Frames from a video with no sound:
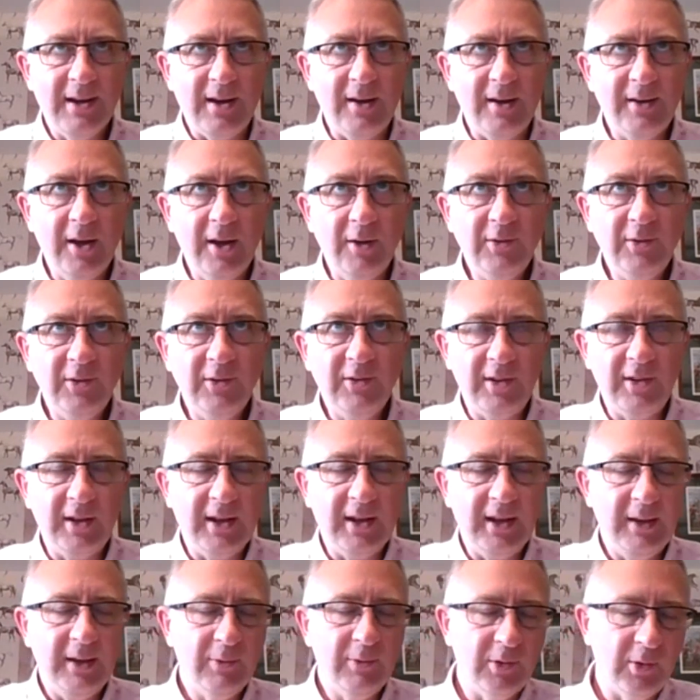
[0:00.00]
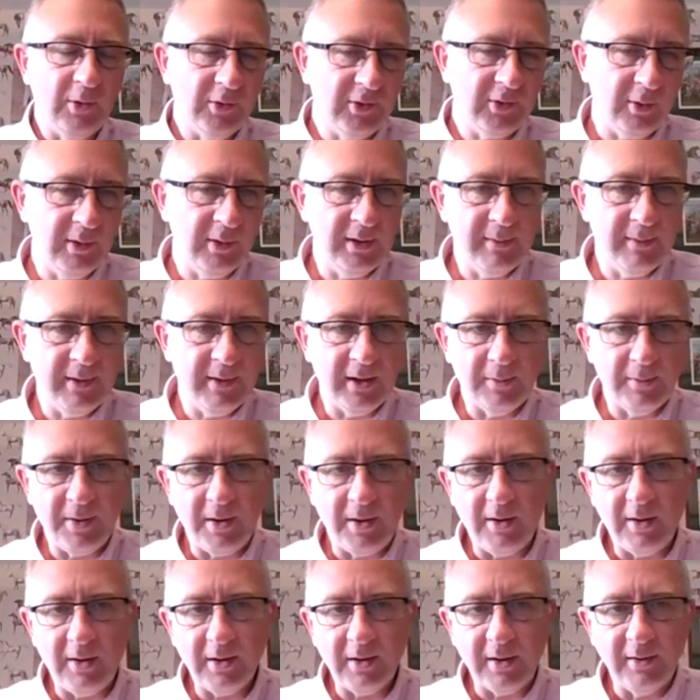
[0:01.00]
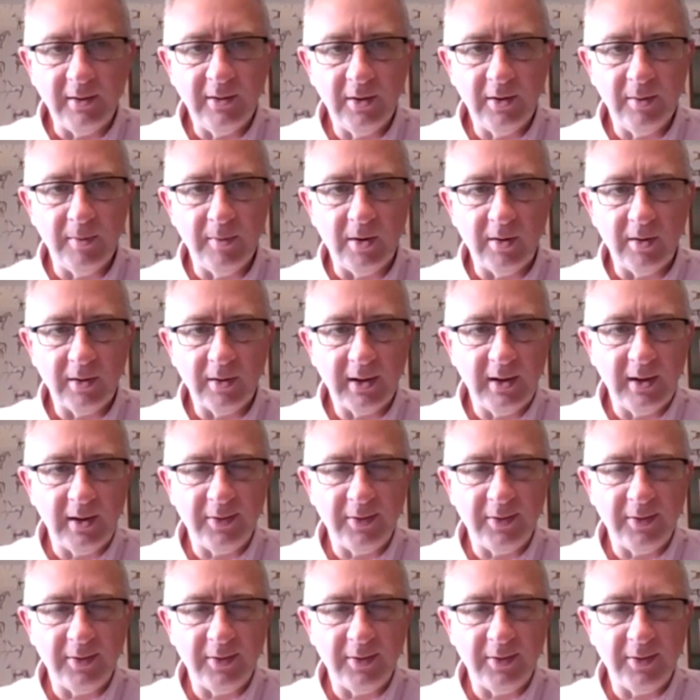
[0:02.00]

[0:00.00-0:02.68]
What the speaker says: I noticed that he was also in the middle of park at Newmarket,